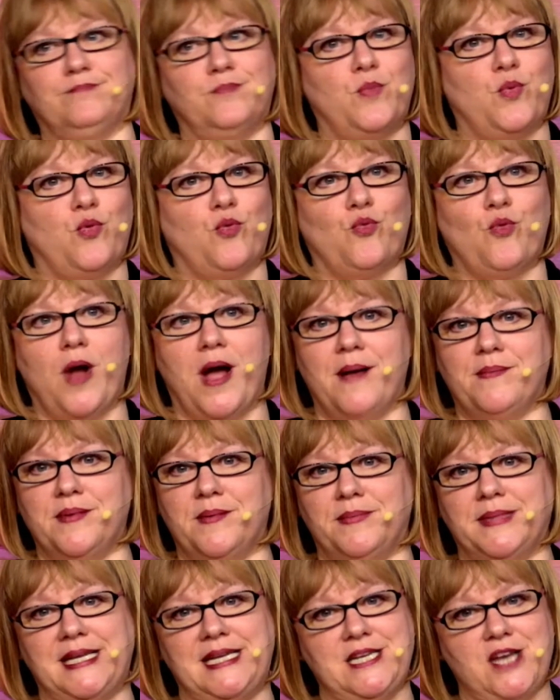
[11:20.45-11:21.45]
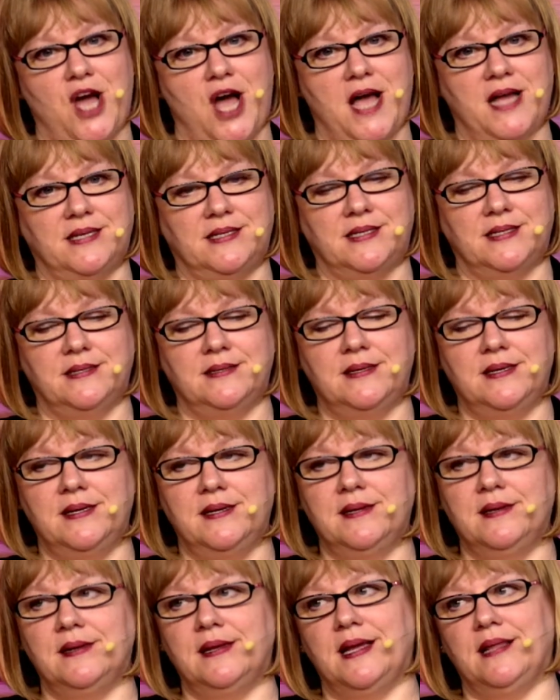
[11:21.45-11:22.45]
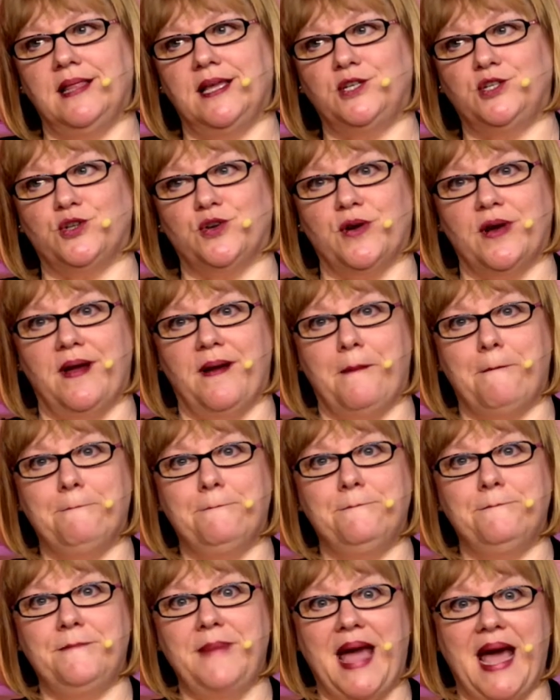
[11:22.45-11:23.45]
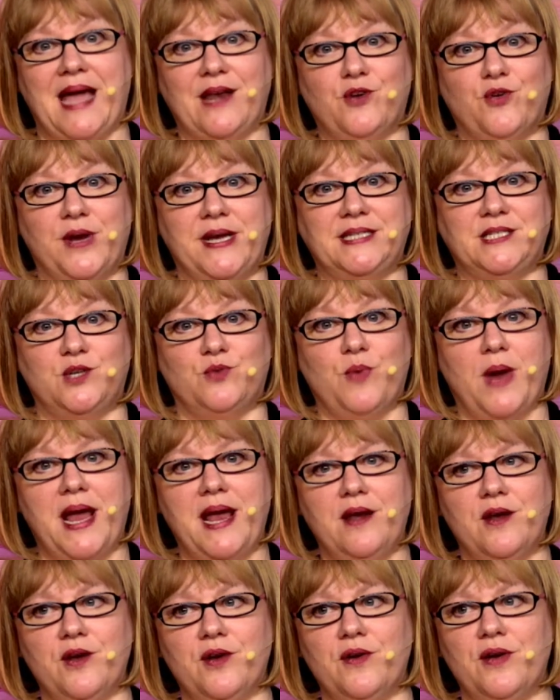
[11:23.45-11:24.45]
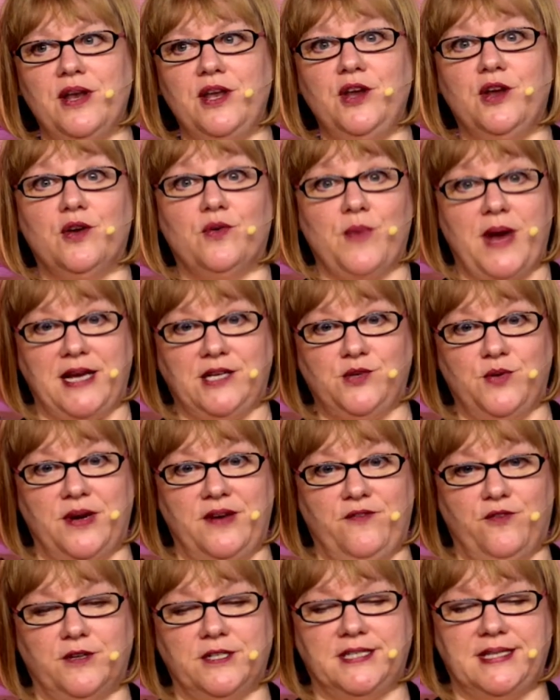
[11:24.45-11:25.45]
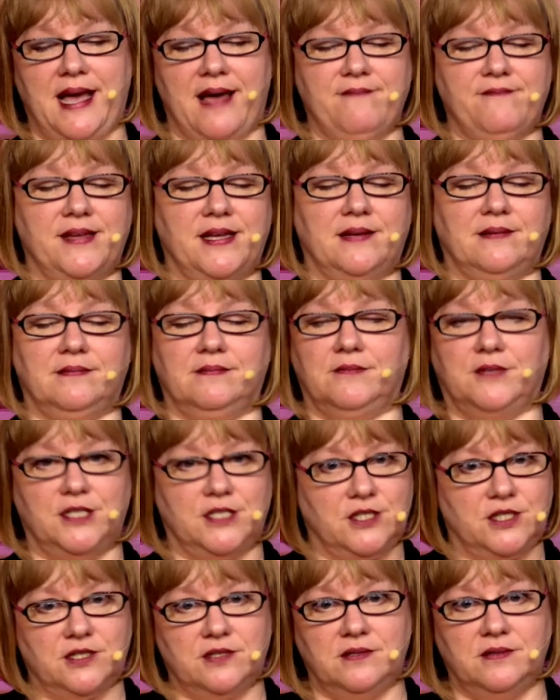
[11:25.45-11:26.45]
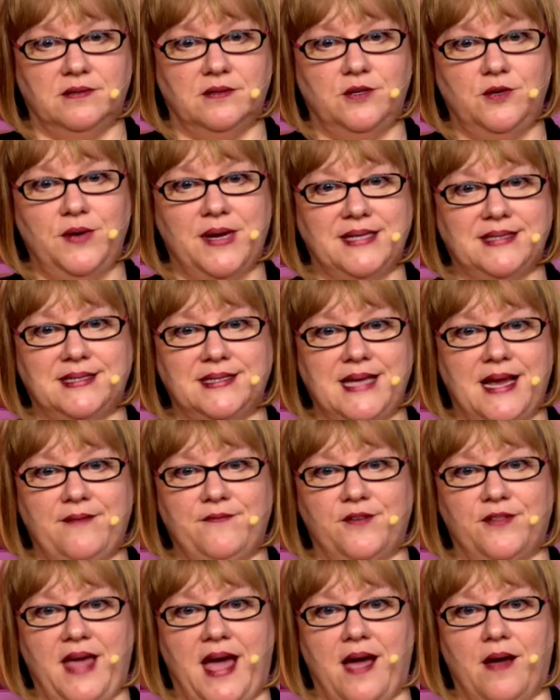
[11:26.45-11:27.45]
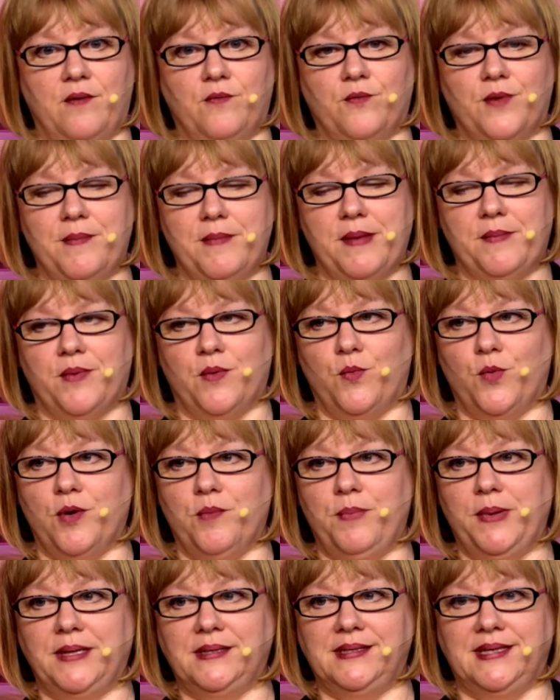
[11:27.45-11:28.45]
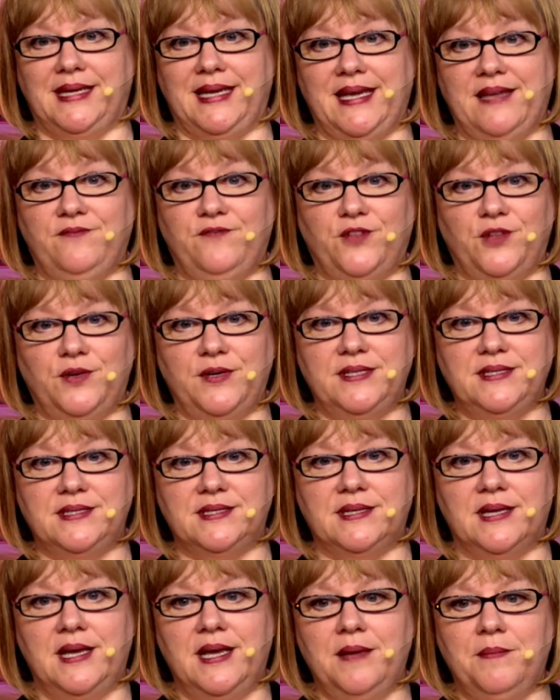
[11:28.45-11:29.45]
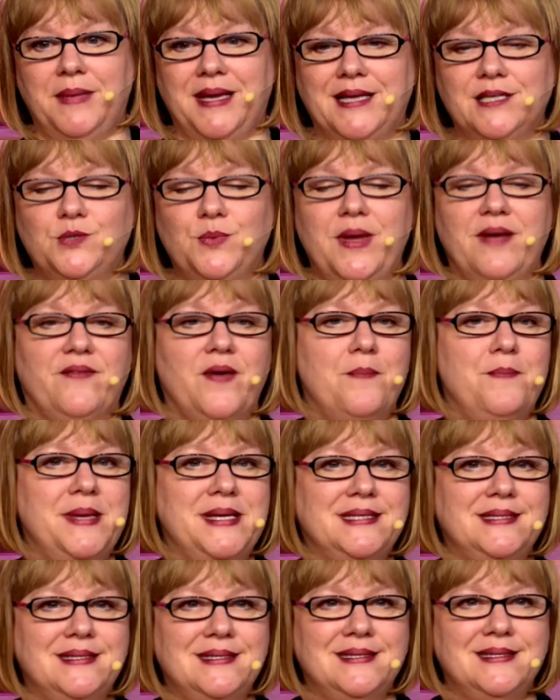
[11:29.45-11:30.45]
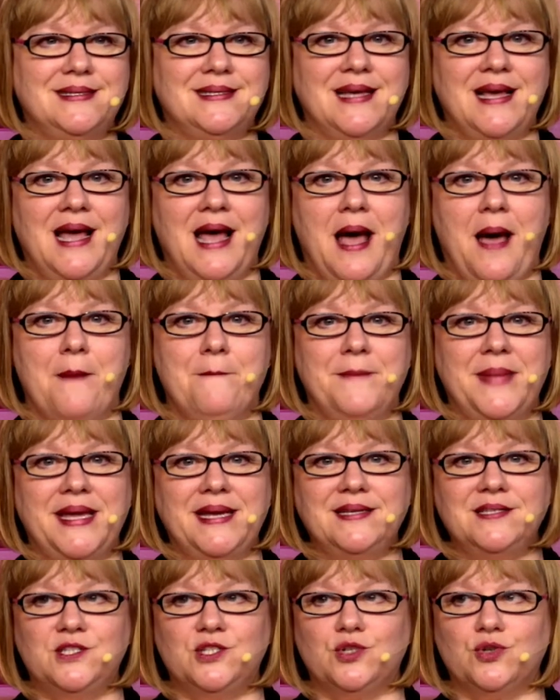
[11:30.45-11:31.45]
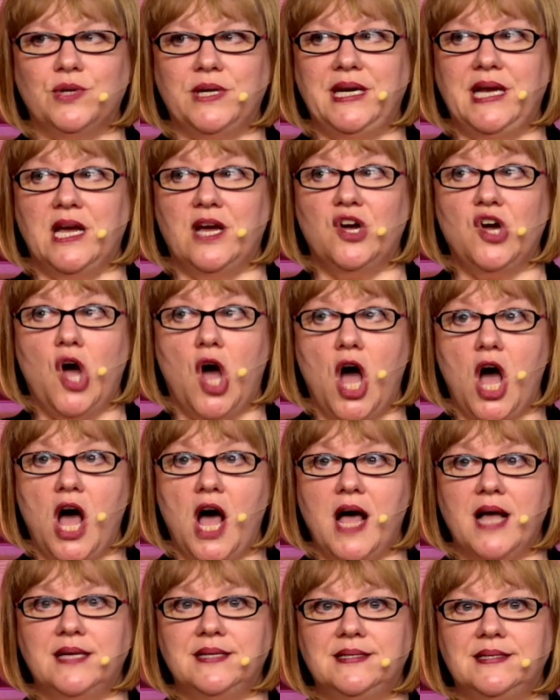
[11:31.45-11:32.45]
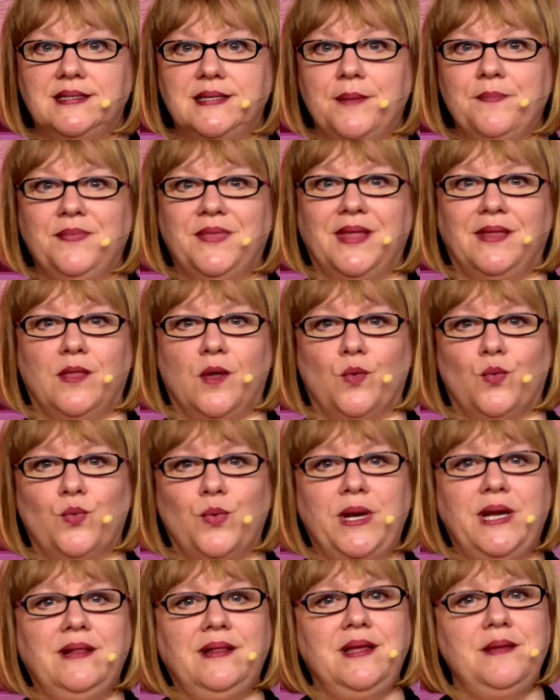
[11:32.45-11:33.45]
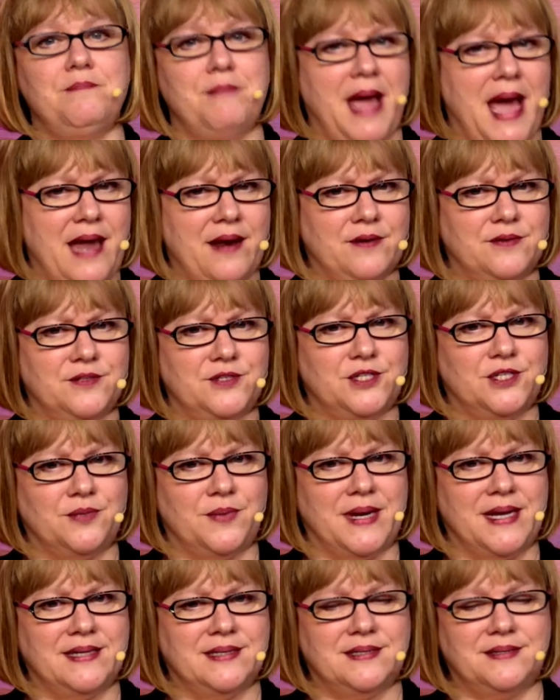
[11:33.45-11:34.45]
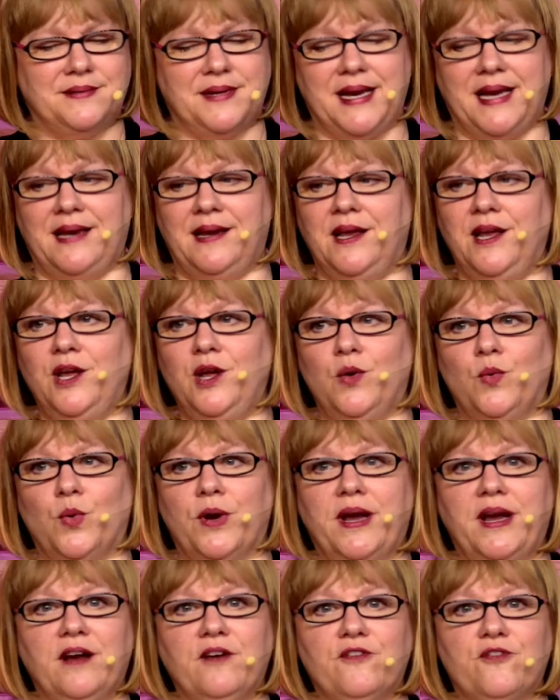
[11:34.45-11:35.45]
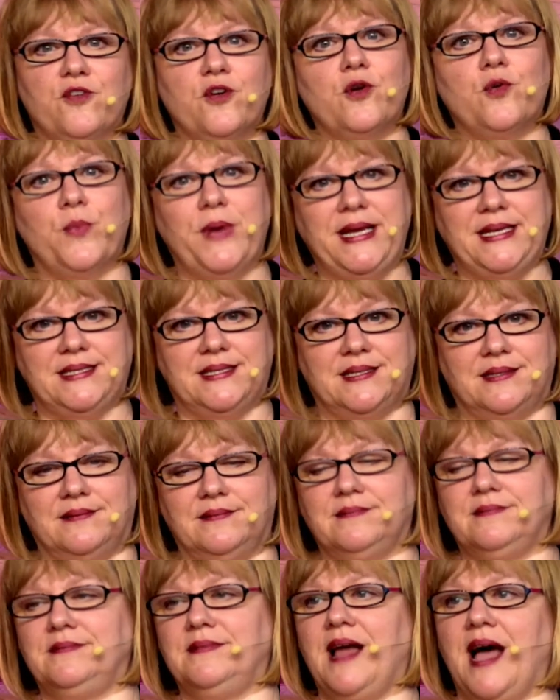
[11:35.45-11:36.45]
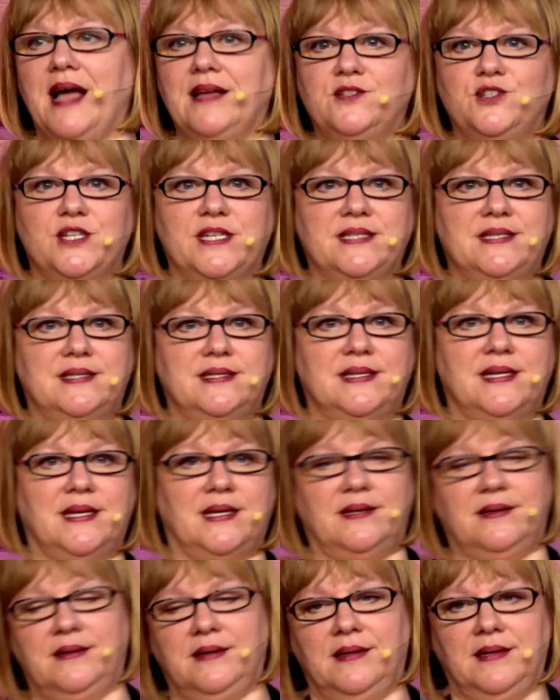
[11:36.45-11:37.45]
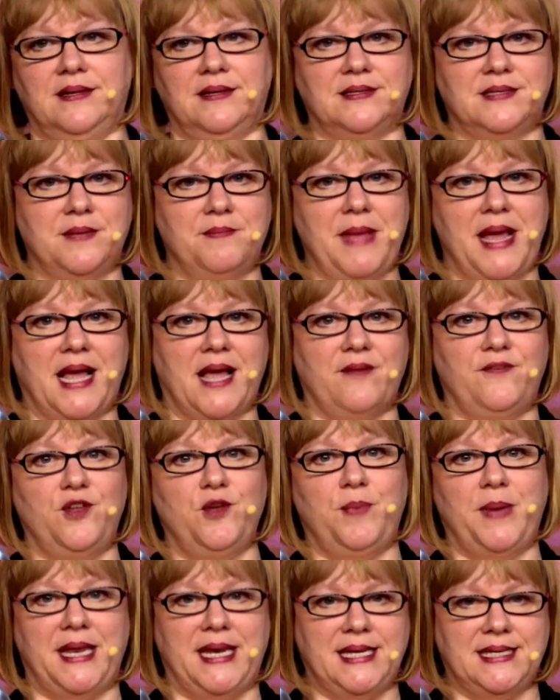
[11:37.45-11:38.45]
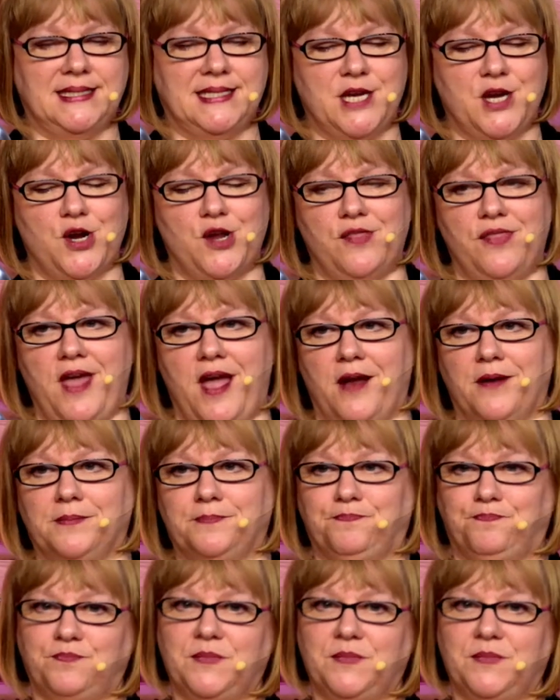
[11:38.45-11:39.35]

Probably not. Unless you're a mad, crazy writer and you can write 24/7, which who has the time for that? Remember, we're building influence because we have a business, a ministry, a cause, something that really matters to us, right? We're here for a reason, not just to make a few pennies here and there.